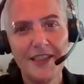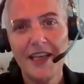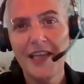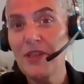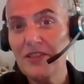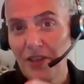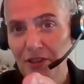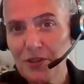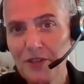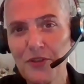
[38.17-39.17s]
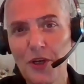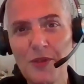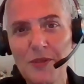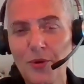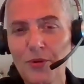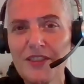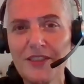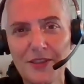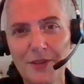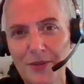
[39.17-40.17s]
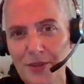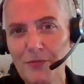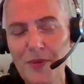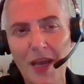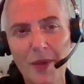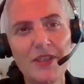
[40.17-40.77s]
And a touch of German, Boris, so you will be happy.